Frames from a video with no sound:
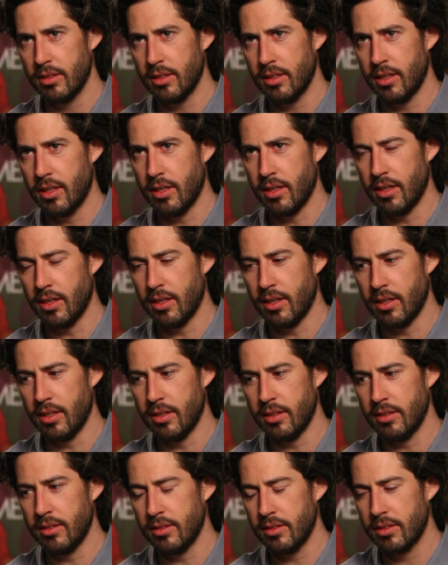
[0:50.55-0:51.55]

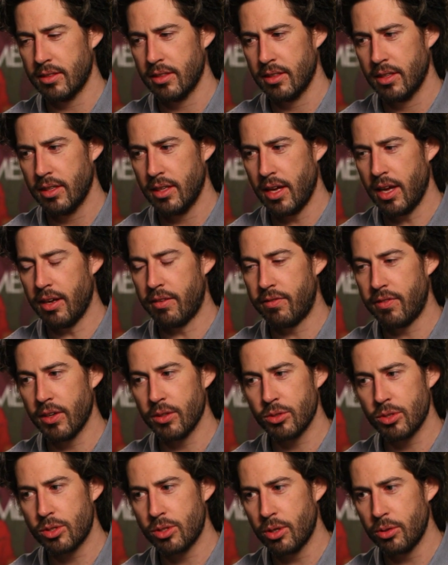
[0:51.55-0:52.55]
And it
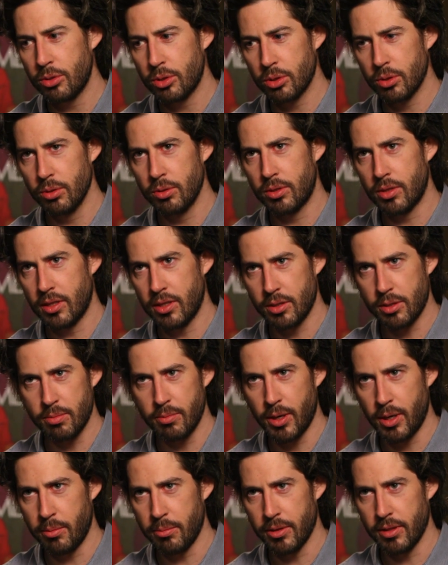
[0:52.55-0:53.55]
felt so true to this
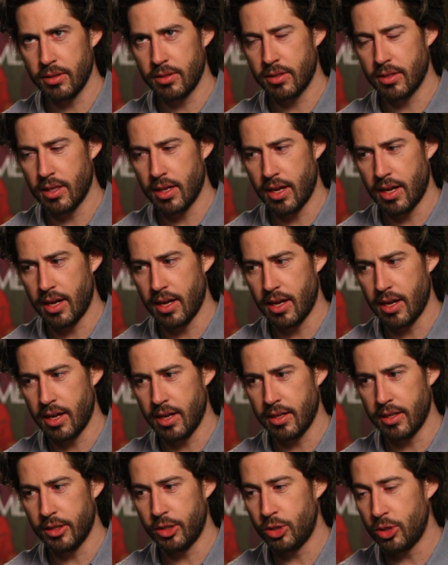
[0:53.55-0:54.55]
moment
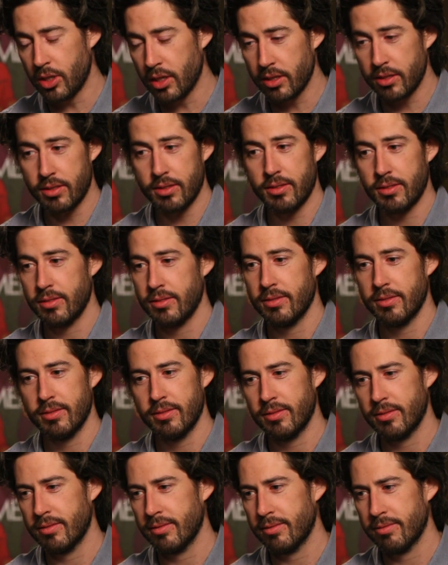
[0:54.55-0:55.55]
that it just,
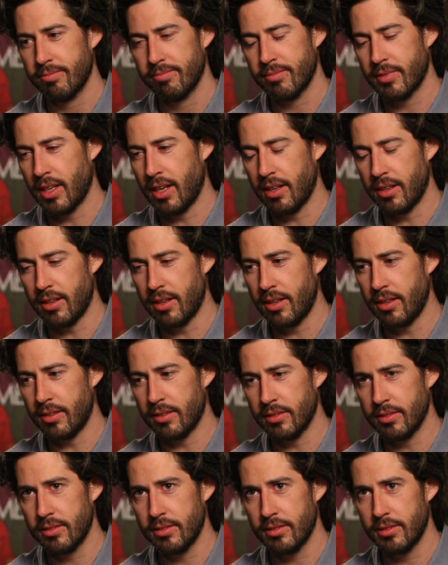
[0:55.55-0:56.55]
I don't know,
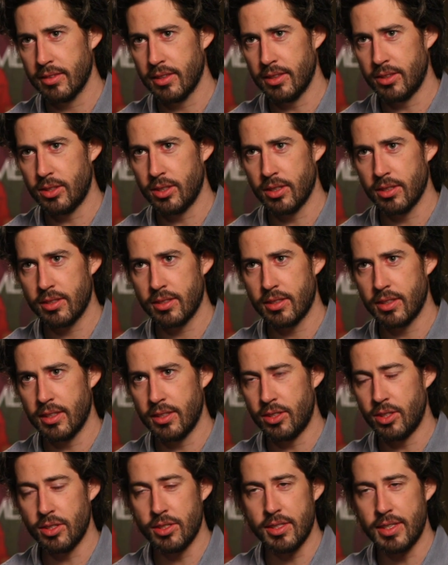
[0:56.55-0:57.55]
it just
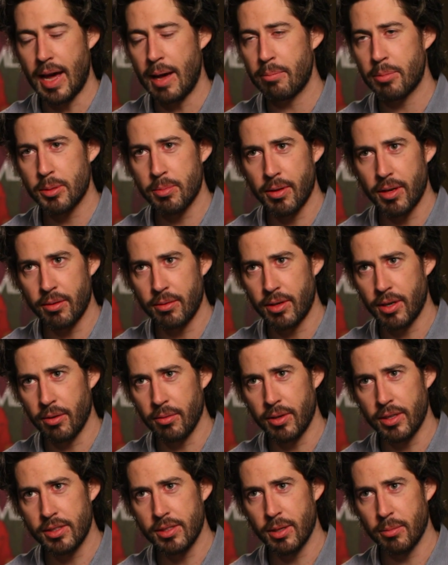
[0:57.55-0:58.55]
zaps me when I
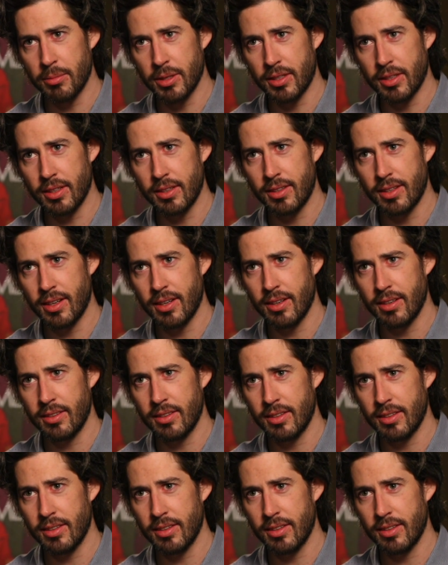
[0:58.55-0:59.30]
read something like that.